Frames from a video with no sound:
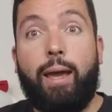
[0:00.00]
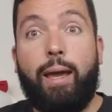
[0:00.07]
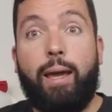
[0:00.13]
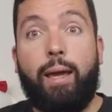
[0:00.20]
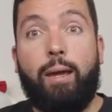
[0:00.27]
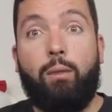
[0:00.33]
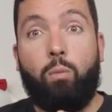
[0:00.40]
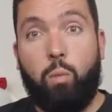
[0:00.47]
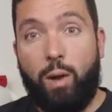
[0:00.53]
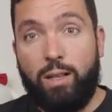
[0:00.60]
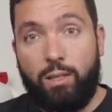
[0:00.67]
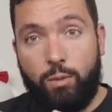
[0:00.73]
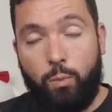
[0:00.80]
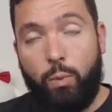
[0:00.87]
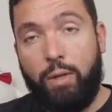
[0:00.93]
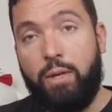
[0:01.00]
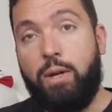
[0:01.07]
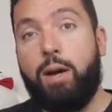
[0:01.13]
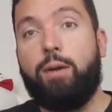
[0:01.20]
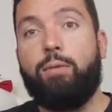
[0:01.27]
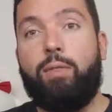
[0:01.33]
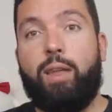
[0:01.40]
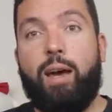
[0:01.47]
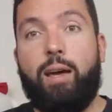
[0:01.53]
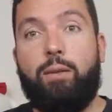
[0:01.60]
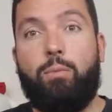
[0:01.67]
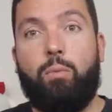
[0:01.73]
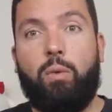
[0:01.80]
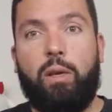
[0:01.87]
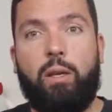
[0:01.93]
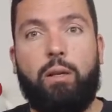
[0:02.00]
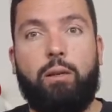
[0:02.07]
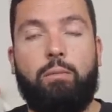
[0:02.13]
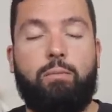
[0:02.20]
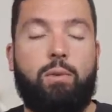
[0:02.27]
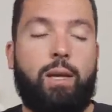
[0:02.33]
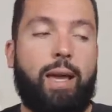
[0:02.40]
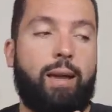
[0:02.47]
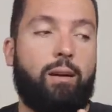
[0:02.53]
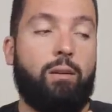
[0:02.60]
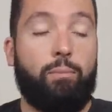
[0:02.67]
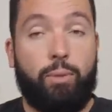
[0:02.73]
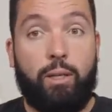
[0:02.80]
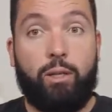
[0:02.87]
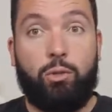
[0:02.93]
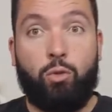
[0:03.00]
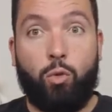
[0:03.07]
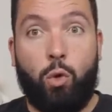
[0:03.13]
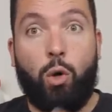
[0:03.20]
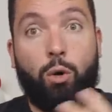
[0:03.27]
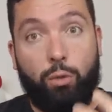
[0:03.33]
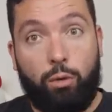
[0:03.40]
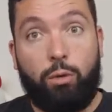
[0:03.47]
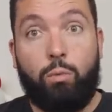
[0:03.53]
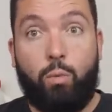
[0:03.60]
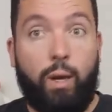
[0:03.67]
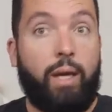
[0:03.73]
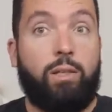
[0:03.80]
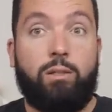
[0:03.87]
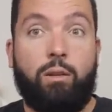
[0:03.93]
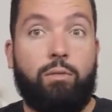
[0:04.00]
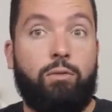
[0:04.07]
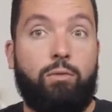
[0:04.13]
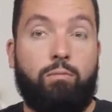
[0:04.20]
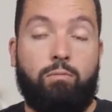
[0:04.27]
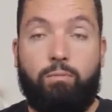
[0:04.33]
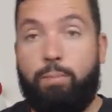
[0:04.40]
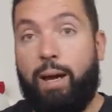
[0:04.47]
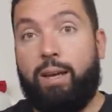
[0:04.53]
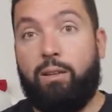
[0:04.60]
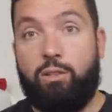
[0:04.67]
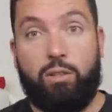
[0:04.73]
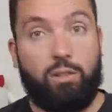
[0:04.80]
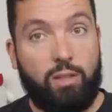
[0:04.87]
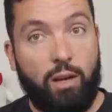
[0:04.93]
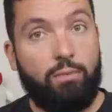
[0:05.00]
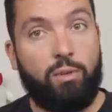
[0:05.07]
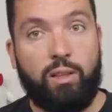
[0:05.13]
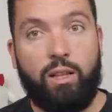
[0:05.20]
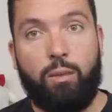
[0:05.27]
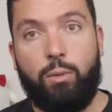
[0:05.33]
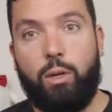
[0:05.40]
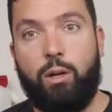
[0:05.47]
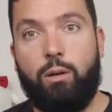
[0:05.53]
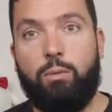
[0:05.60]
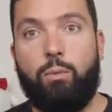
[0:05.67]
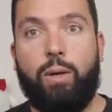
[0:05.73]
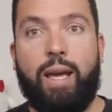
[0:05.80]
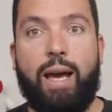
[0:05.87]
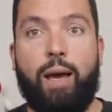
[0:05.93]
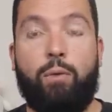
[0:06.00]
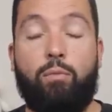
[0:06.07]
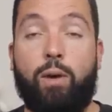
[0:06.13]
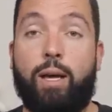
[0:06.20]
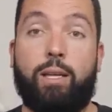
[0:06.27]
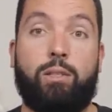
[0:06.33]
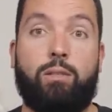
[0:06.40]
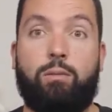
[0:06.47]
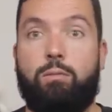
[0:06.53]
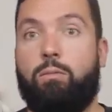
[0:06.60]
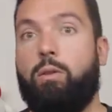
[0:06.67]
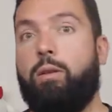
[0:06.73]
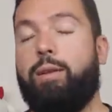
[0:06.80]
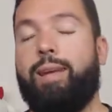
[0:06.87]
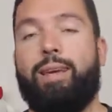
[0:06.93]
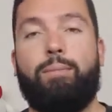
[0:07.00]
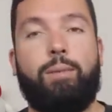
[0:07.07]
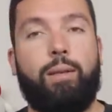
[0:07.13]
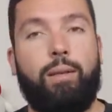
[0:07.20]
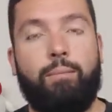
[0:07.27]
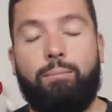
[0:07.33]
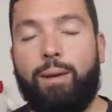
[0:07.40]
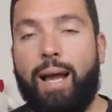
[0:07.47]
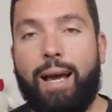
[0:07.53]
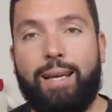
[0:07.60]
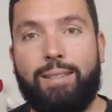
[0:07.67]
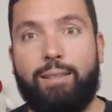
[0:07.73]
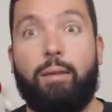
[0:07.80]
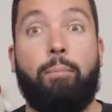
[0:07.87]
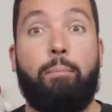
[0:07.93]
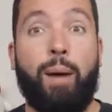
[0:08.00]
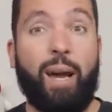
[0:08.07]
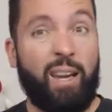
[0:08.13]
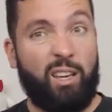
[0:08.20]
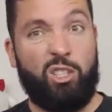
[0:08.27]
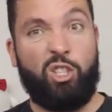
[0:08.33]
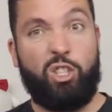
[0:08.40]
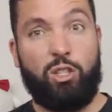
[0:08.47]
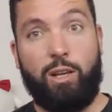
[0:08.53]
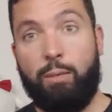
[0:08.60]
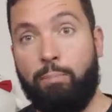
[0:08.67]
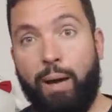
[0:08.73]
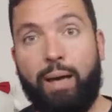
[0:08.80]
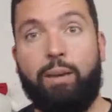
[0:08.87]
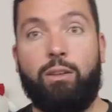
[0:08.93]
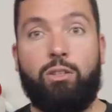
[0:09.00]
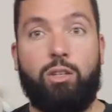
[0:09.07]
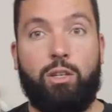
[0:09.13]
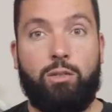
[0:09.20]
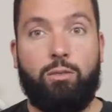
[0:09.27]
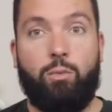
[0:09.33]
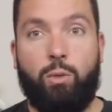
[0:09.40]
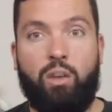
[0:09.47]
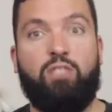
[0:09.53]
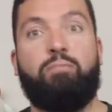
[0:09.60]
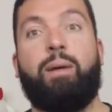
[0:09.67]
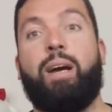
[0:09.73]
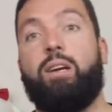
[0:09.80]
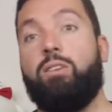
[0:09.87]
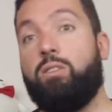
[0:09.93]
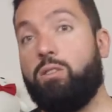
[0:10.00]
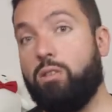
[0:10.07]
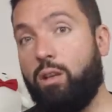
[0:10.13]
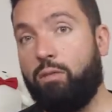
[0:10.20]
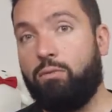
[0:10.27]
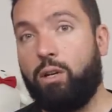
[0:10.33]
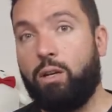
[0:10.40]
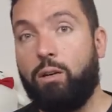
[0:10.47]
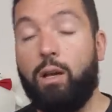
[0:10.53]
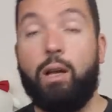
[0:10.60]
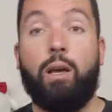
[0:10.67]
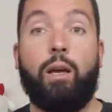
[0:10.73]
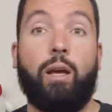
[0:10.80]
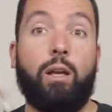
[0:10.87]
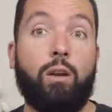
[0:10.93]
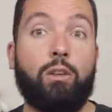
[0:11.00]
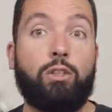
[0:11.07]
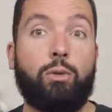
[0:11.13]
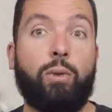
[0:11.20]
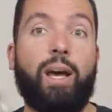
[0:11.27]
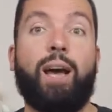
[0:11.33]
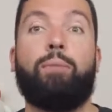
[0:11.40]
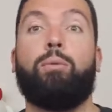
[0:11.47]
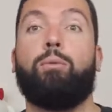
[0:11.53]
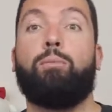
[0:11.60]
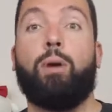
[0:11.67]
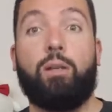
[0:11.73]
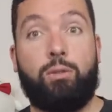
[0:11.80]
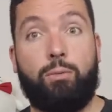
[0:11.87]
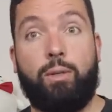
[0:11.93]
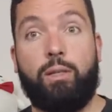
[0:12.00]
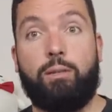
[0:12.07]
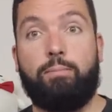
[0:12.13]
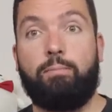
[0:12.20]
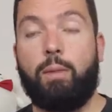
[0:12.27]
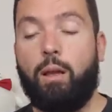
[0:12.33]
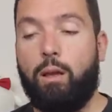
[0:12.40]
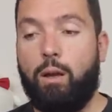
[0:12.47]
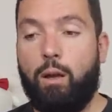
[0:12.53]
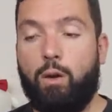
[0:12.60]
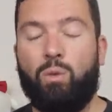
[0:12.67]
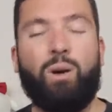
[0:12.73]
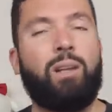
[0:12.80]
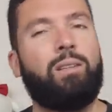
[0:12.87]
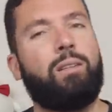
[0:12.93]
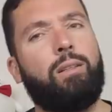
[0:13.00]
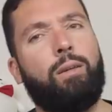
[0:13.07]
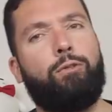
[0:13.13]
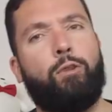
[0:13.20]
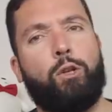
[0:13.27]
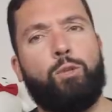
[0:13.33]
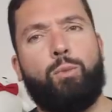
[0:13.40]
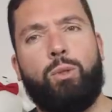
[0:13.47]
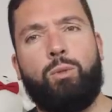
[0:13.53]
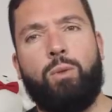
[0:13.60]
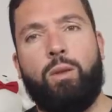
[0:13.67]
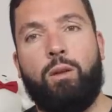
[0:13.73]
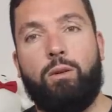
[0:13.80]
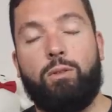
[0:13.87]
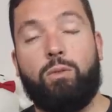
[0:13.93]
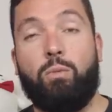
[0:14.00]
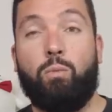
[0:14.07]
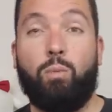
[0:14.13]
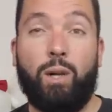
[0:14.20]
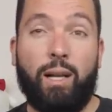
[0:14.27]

And once we know that, we can compare it to other ways of packaging software that we know. We have, as the name implies, package. A package is a way of packaging software. And also we have repositories. What are the differences between those?